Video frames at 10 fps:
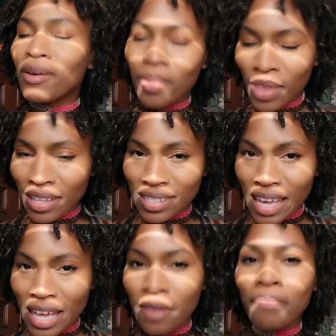With that
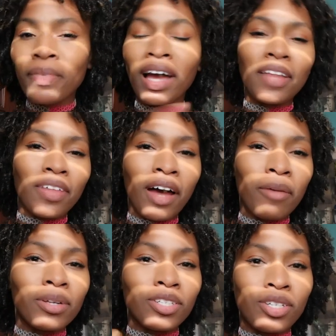said, I thought I
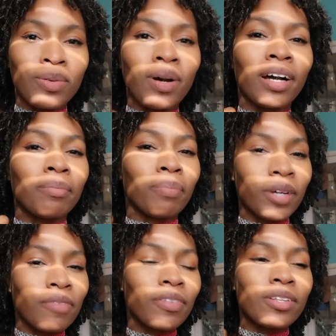would do a
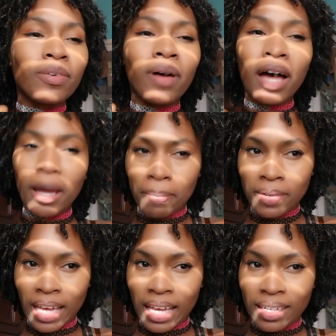brief little
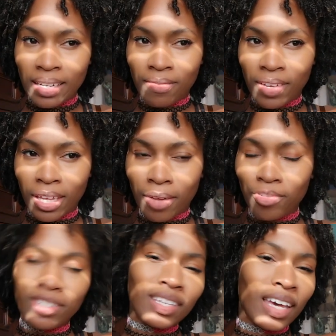updated video
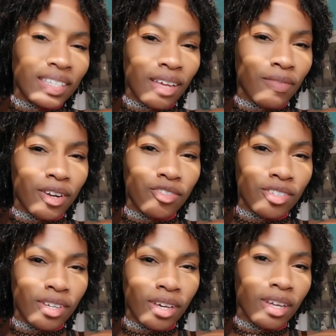just in case that footage
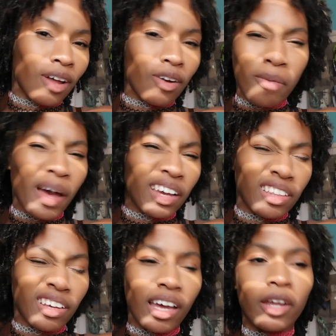isn't good. I'll go back
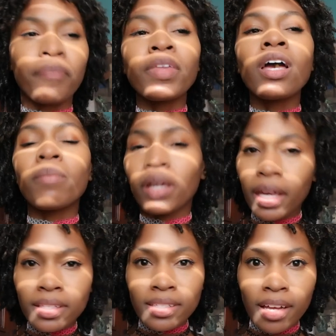and look at it. But in
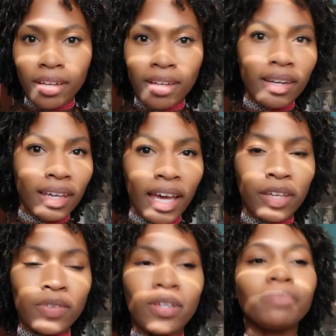case it's not good and I can't
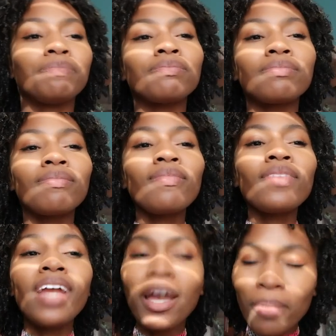use it,
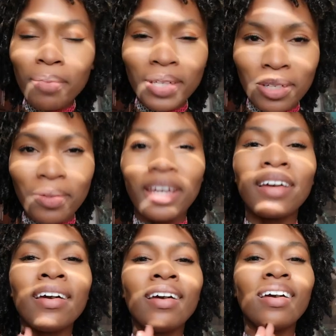I will be doing
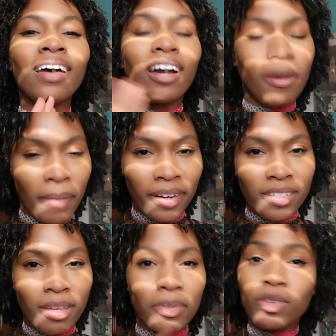a
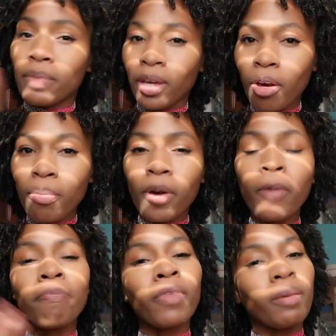comparison between my
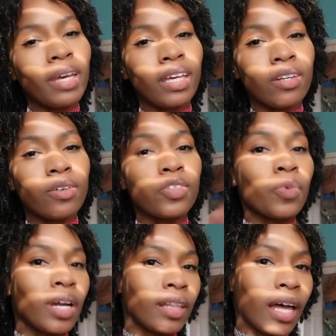Kobo and my Kindles,
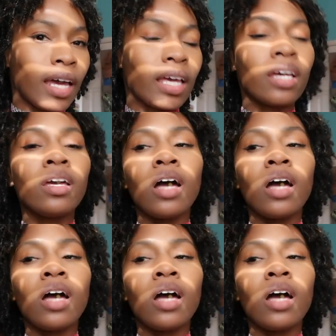what I like